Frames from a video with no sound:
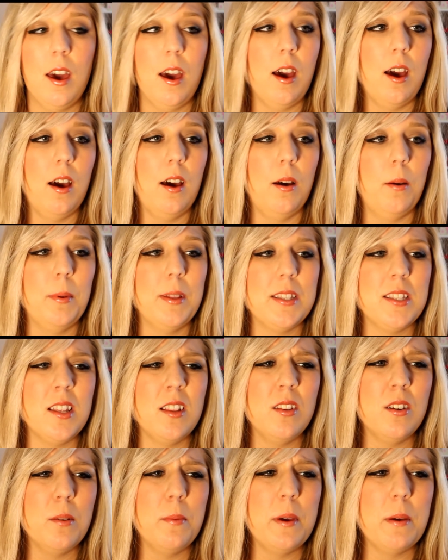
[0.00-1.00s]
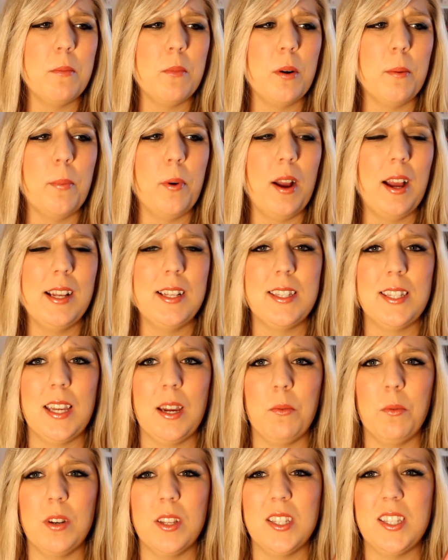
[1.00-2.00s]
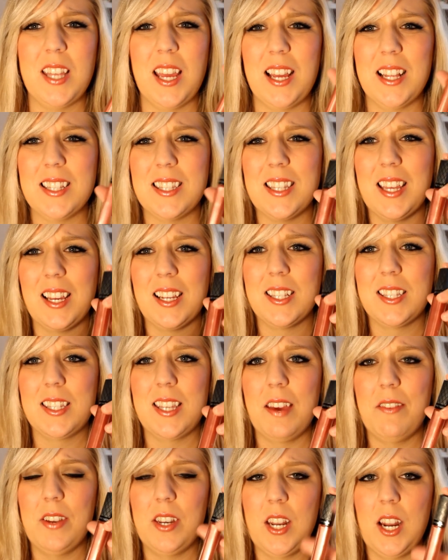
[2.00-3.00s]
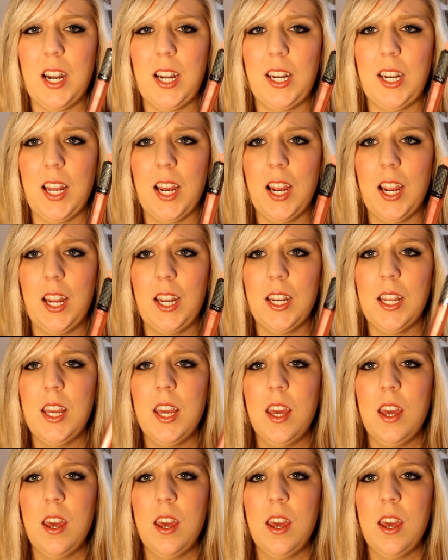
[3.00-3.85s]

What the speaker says: It's a little bit more pricey. I want to say it's like $7.99.